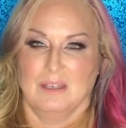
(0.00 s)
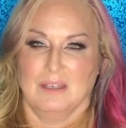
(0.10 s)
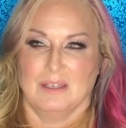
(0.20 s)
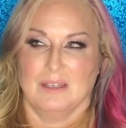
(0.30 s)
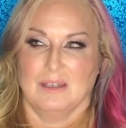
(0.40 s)

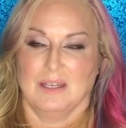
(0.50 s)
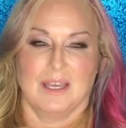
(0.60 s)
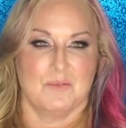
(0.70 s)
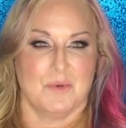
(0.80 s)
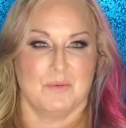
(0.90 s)
I
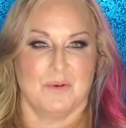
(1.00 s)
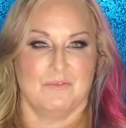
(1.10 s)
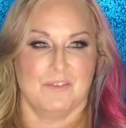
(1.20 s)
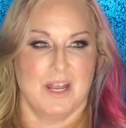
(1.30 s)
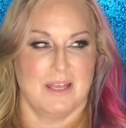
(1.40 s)
can't remember
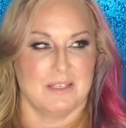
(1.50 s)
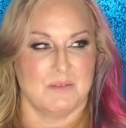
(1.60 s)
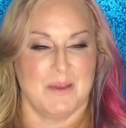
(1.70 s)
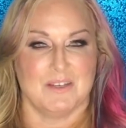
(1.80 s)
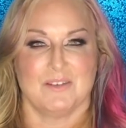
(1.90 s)
if it has a
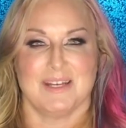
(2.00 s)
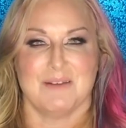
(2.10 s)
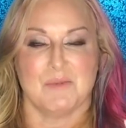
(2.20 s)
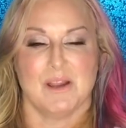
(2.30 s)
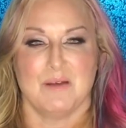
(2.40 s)
special
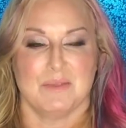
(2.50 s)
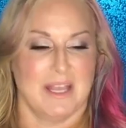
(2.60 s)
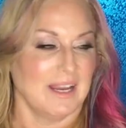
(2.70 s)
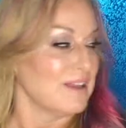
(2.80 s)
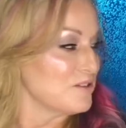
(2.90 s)
name or not, but
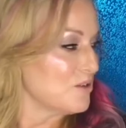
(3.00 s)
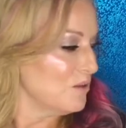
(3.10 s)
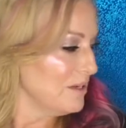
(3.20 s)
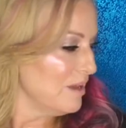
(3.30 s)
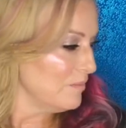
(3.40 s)
that got
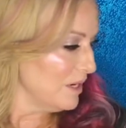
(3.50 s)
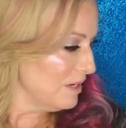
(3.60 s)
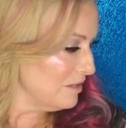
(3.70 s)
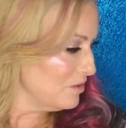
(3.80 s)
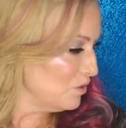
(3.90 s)
stolen out of
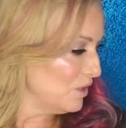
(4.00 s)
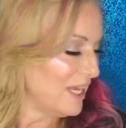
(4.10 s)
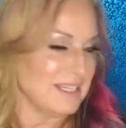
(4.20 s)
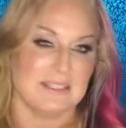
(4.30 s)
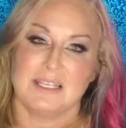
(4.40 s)
my
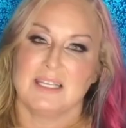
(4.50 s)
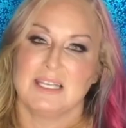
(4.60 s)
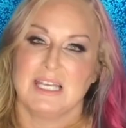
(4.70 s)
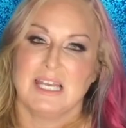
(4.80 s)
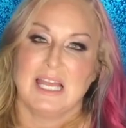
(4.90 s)
suitcase,
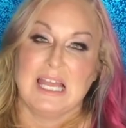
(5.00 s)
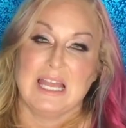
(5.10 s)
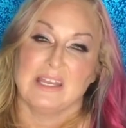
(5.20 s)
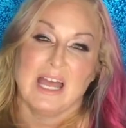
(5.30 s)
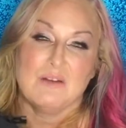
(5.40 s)

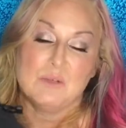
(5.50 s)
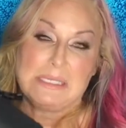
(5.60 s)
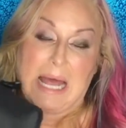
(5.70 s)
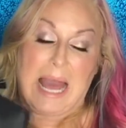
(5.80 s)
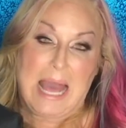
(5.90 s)
and I would
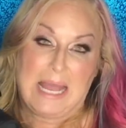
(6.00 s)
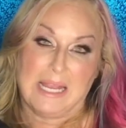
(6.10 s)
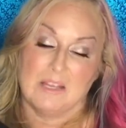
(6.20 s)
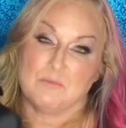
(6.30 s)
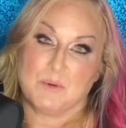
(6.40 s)

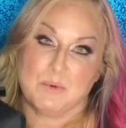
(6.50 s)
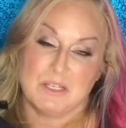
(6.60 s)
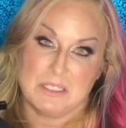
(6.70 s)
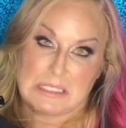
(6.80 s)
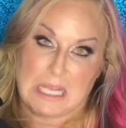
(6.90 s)
die if my
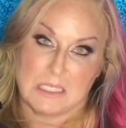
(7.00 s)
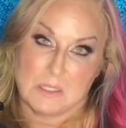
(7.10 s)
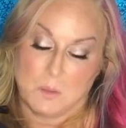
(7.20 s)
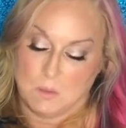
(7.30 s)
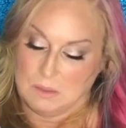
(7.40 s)
brushes got
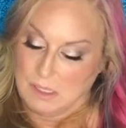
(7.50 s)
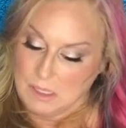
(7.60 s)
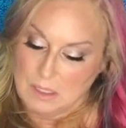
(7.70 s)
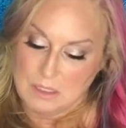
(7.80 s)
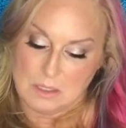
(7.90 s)
stolen.
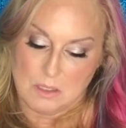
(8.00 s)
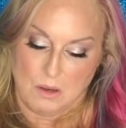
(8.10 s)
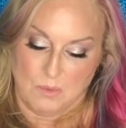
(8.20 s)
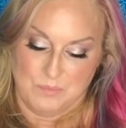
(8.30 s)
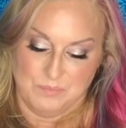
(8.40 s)

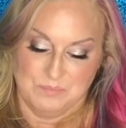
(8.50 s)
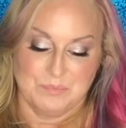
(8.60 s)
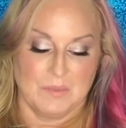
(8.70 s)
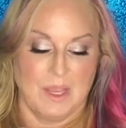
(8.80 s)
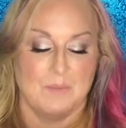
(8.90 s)
So
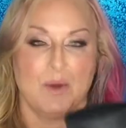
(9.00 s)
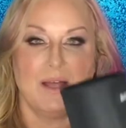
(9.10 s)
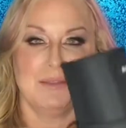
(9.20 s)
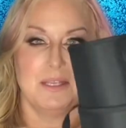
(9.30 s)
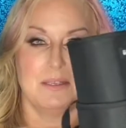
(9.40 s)
I
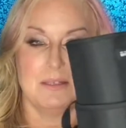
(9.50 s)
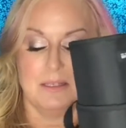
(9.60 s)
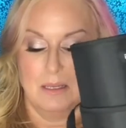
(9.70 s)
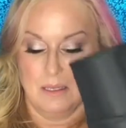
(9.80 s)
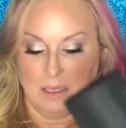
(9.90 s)
bought
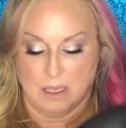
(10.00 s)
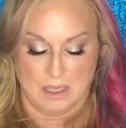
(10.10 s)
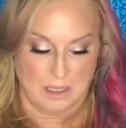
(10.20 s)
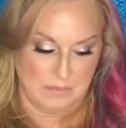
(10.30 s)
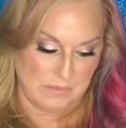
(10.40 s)
this
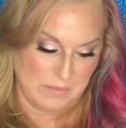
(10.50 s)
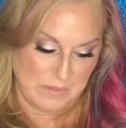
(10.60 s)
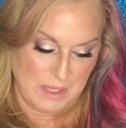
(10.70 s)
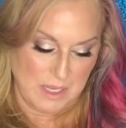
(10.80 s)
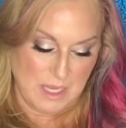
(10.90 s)

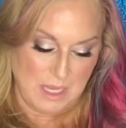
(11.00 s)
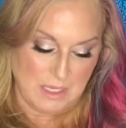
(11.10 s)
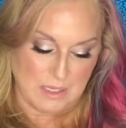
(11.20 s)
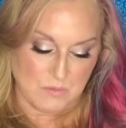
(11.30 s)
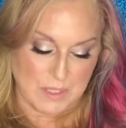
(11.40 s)

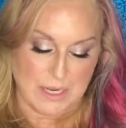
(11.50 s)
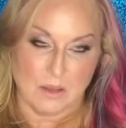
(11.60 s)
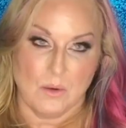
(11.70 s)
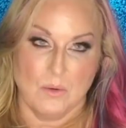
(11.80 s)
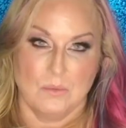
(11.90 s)
because when I
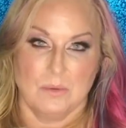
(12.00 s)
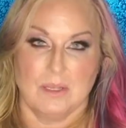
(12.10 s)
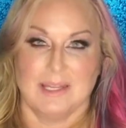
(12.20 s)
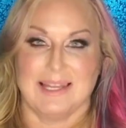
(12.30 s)
go